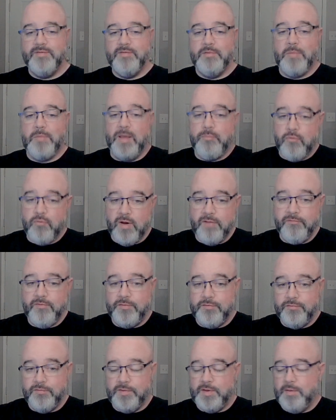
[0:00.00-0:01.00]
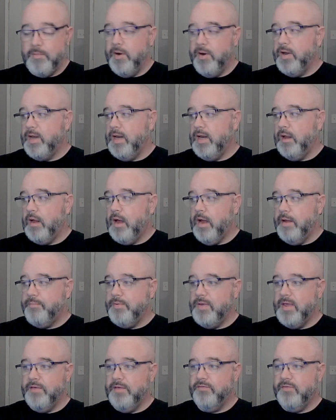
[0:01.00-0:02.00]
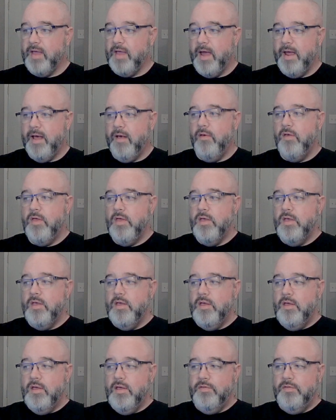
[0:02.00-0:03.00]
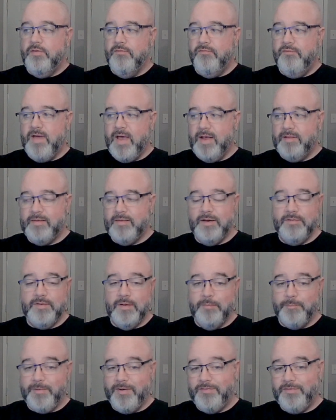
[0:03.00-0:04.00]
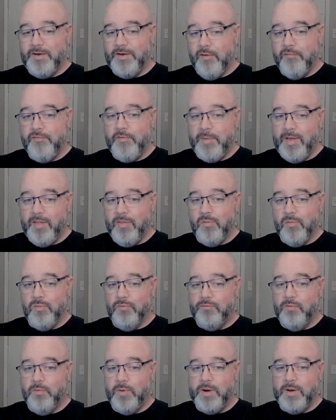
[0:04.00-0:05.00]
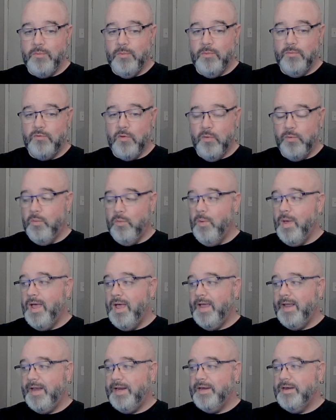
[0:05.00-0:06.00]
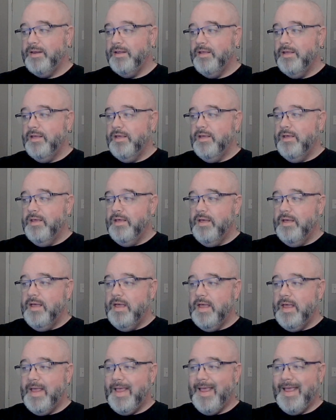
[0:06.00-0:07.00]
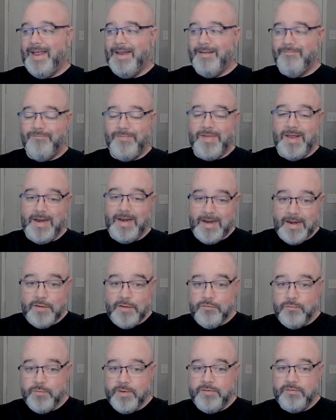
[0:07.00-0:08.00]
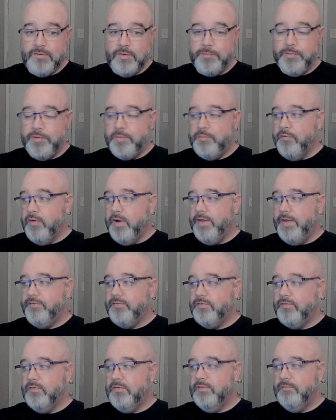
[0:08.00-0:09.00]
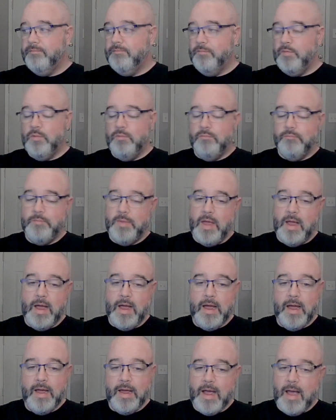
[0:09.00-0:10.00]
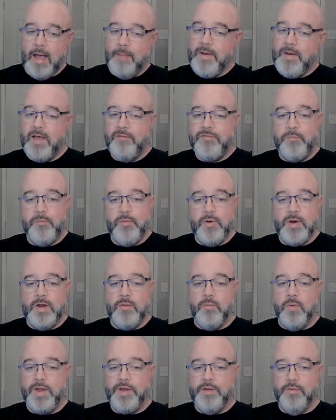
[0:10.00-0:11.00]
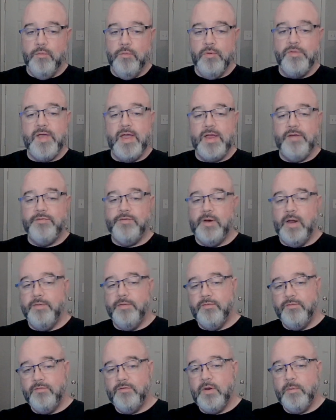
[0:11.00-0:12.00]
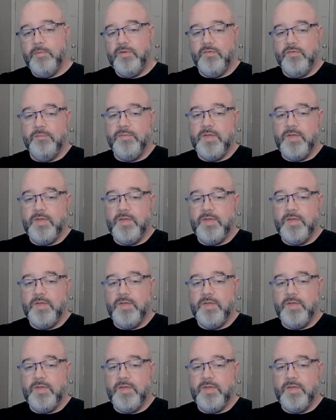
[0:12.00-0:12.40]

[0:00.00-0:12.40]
given my preference for the American IPA style, the fact that it's on my shelf at my local Total Wine, and that it is reasonably priced, I'm going to have to put it in regular rotation. Now, this is going to be